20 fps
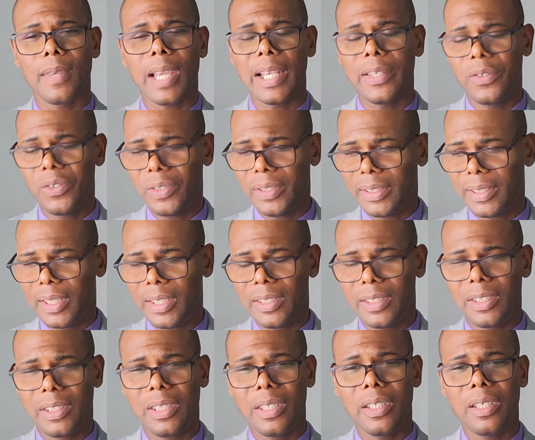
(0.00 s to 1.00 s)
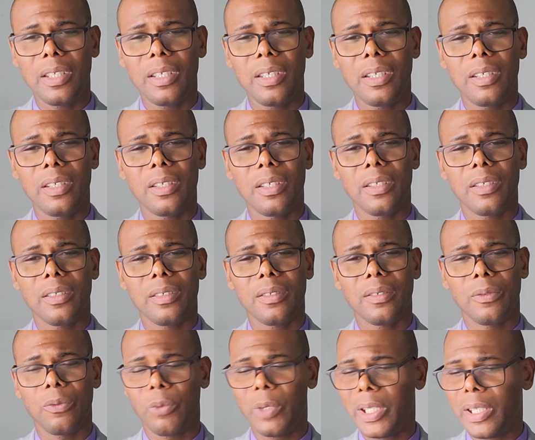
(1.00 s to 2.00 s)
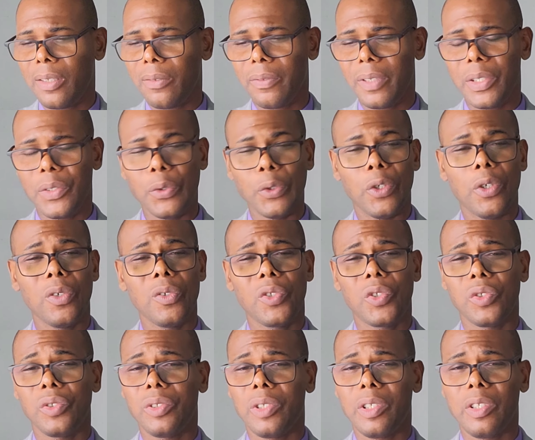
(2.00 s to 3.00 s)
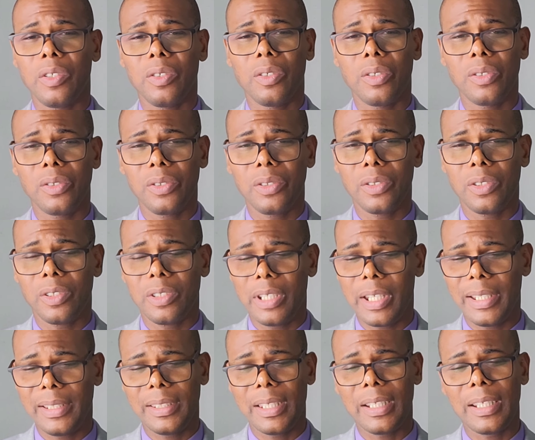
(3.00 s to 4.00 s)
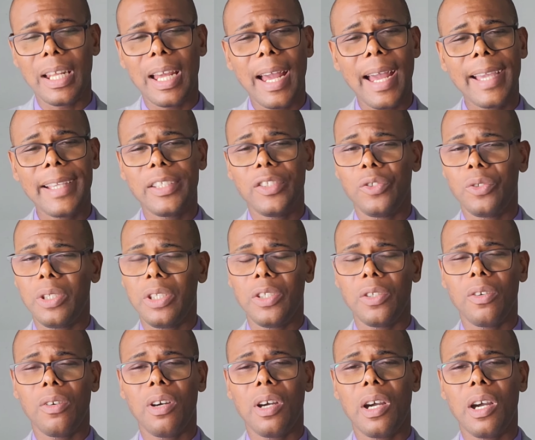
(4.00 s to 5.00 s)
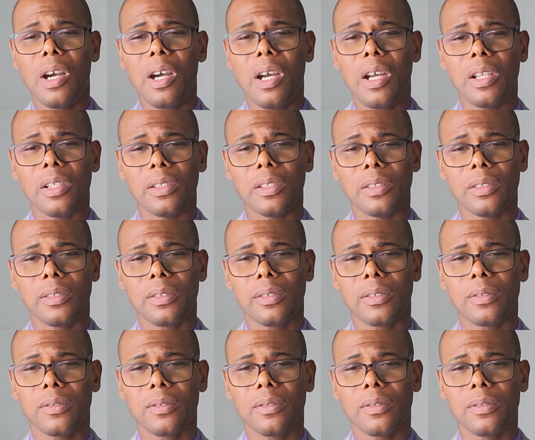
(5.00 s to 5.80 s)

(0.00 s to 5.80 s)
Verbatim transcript: Are you sincere whenever you go to the Lord, or there is an idol in your heart?